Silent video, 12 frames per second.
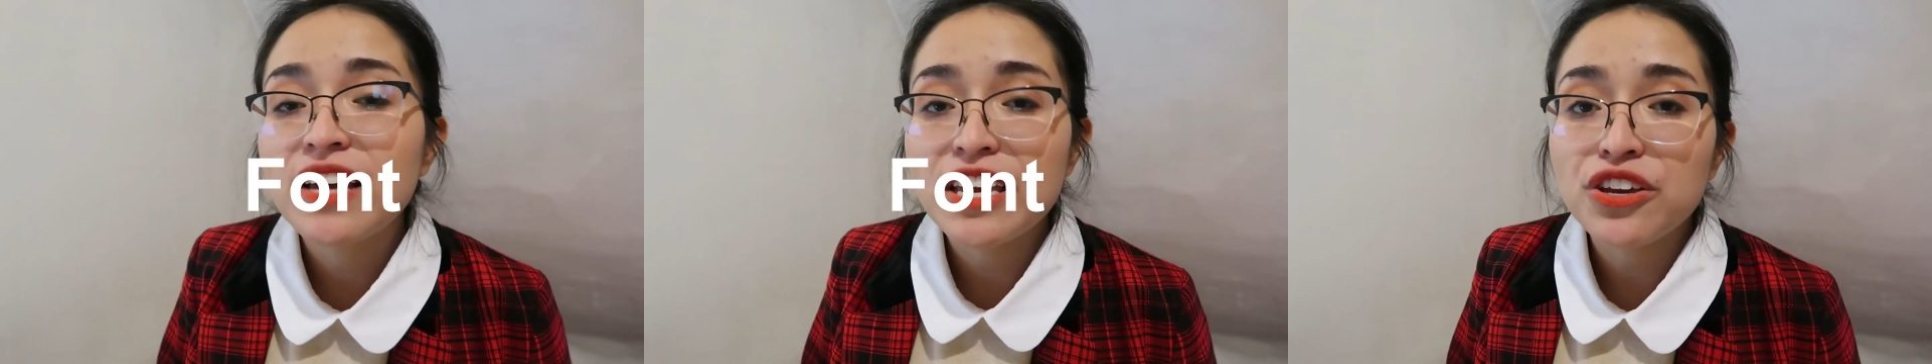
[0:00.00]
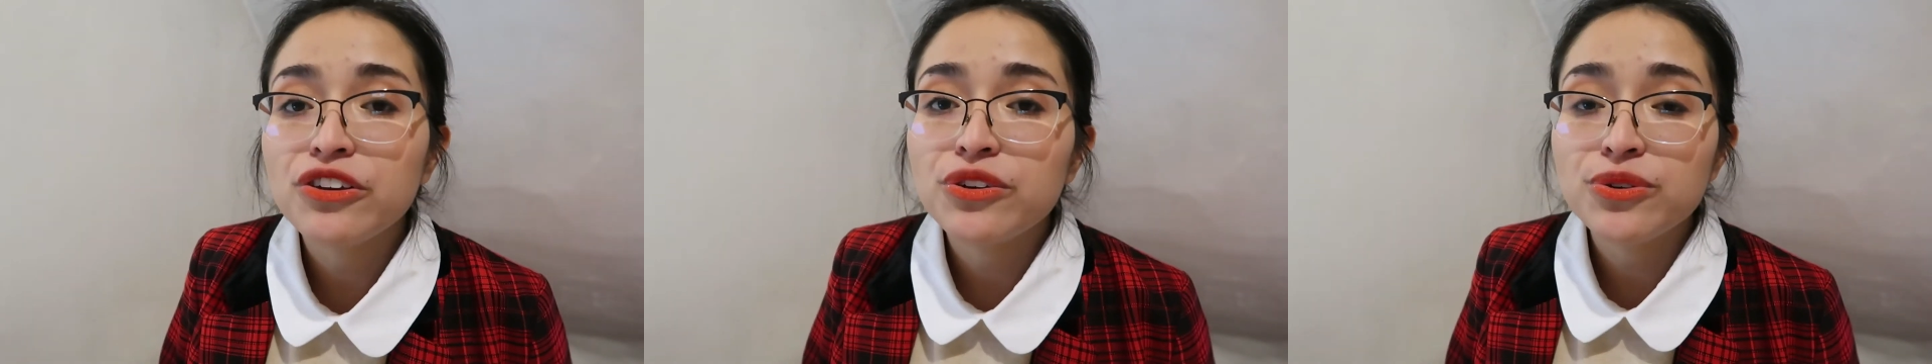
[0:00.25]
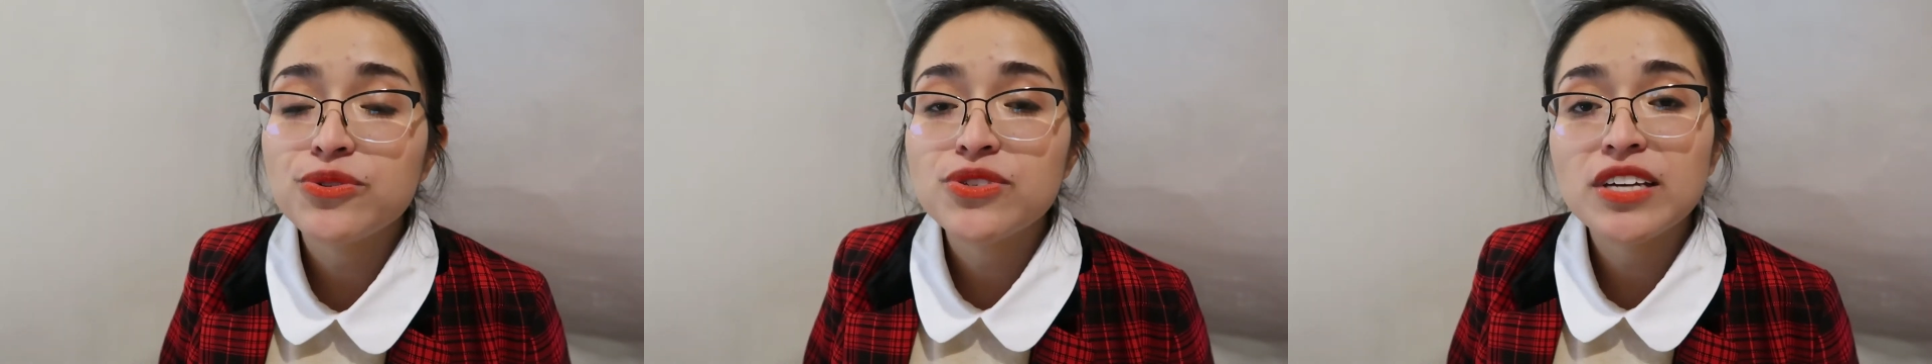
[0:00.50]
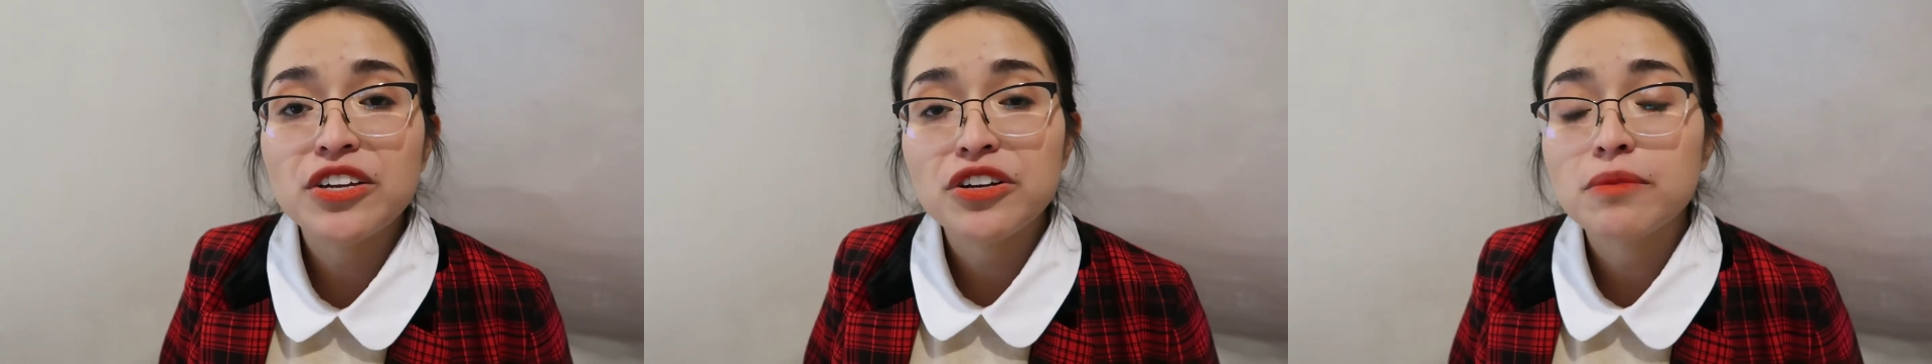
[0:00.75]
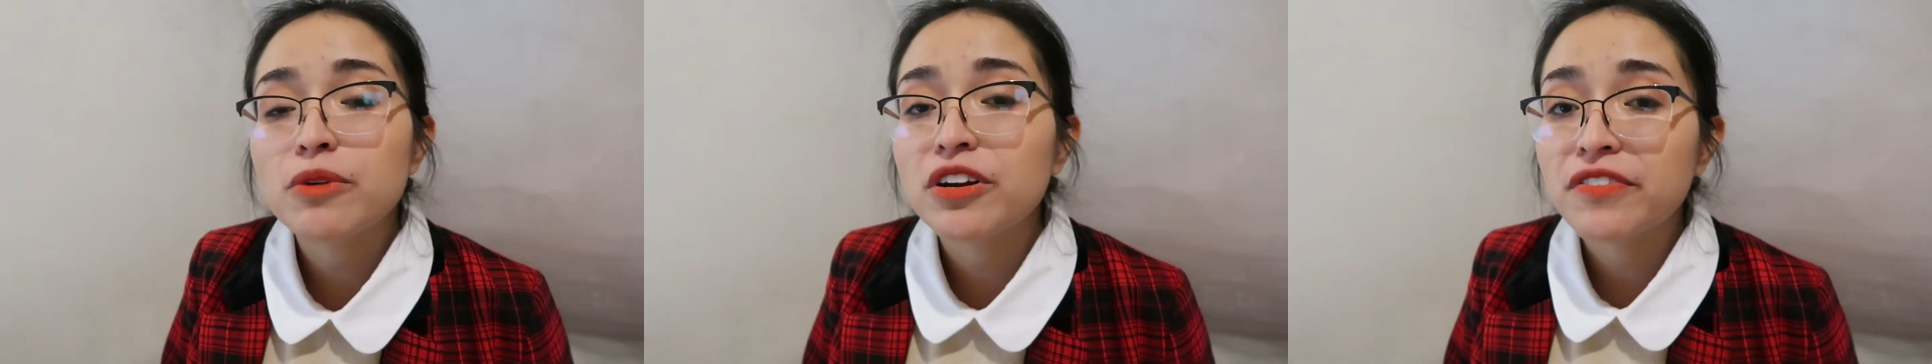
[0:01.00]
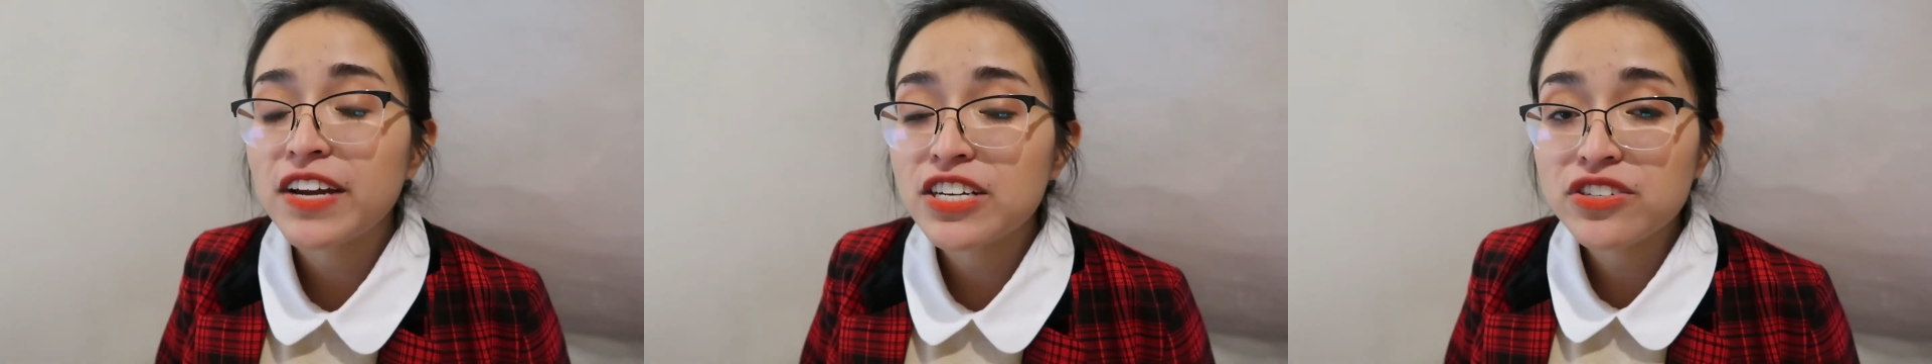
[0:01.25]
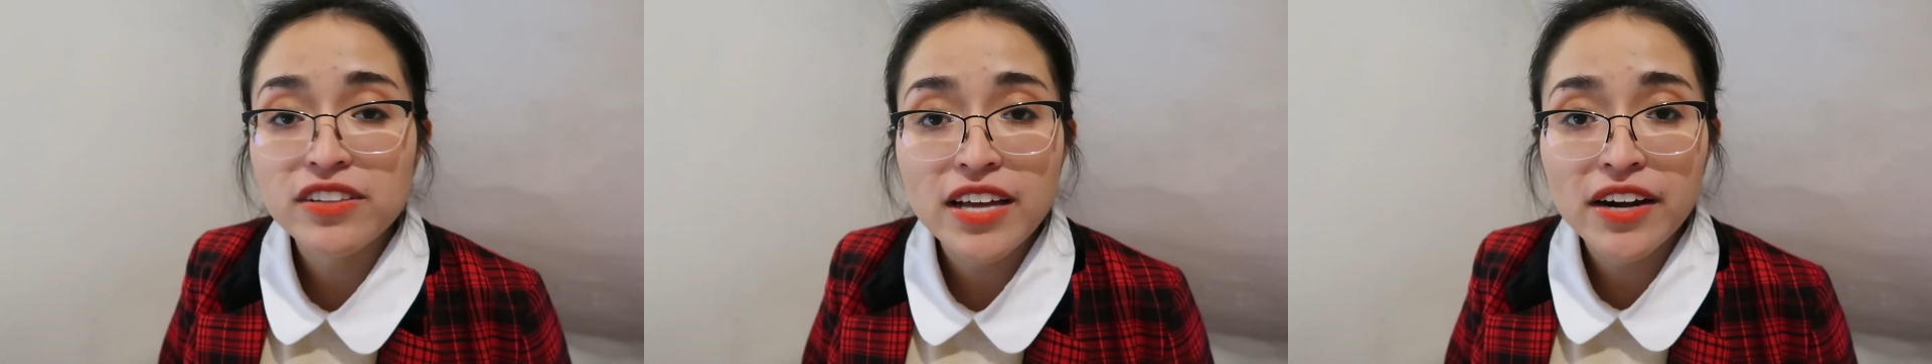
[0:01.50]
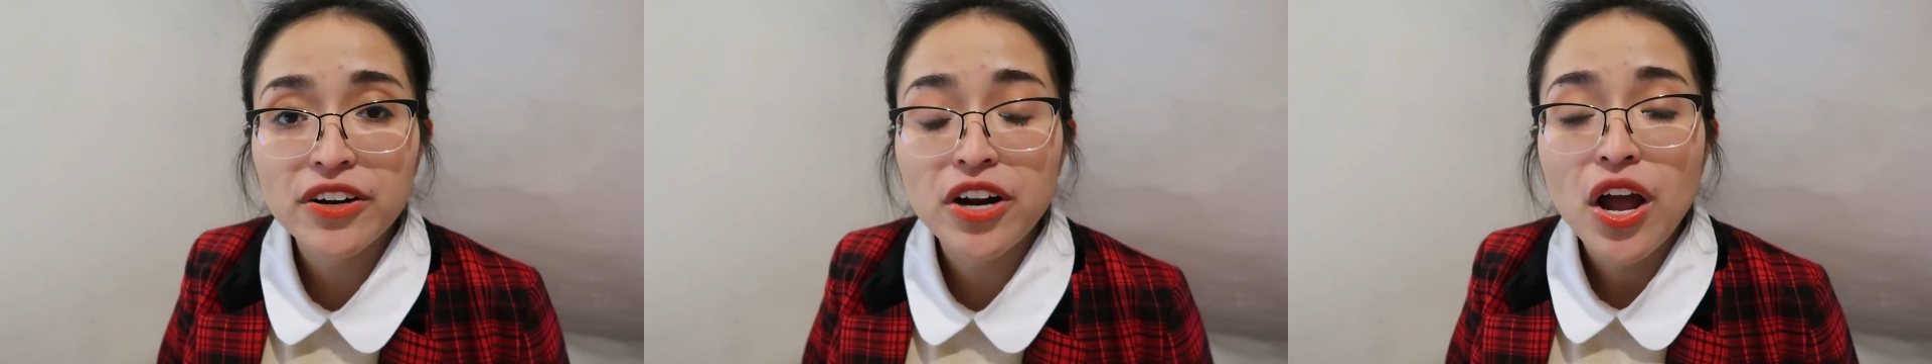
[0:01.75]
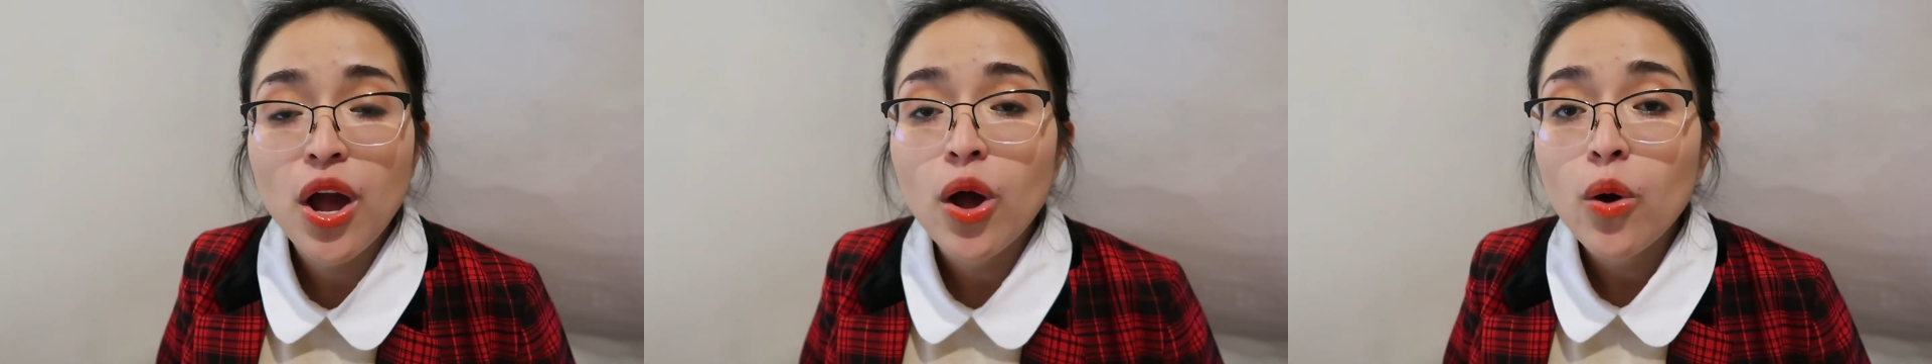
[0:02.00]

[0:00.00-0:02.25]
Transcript: that you use in your motivational letter.